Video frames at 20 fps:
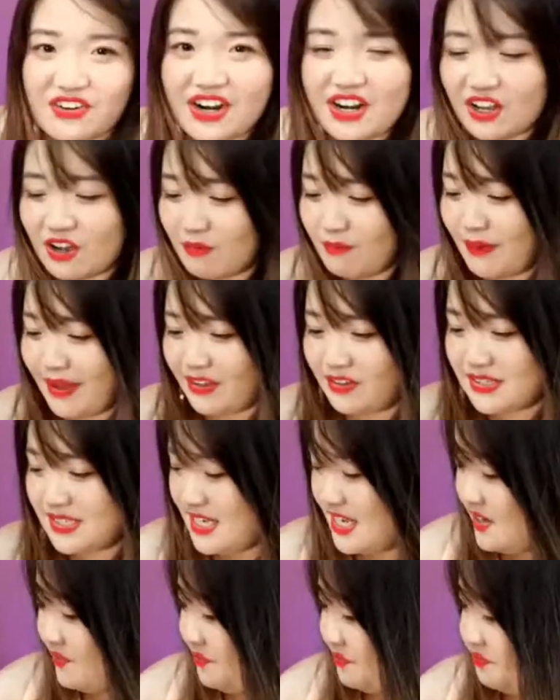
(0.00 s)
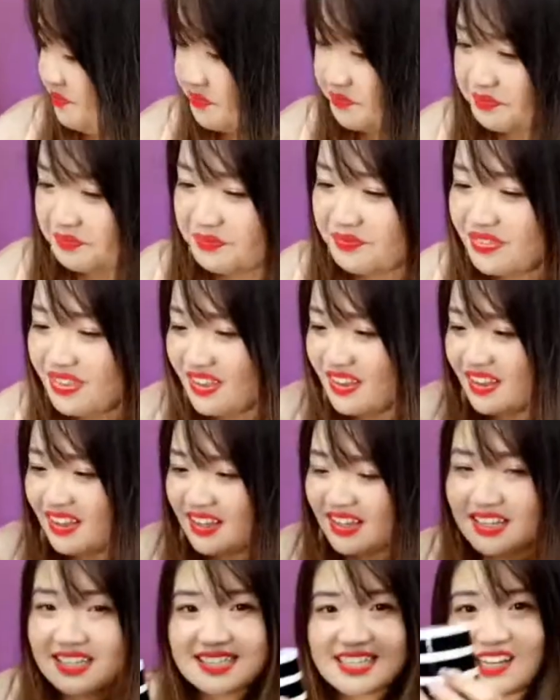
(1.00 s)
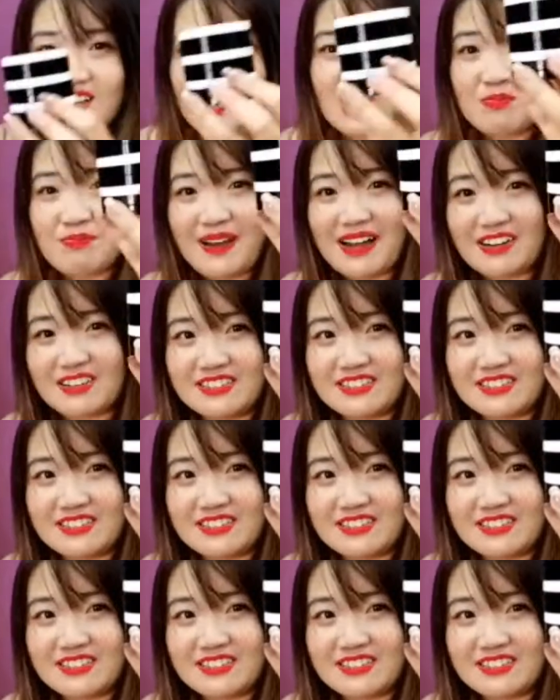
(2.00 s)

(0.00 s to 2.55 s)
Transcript: very compact, you see? Xiaolong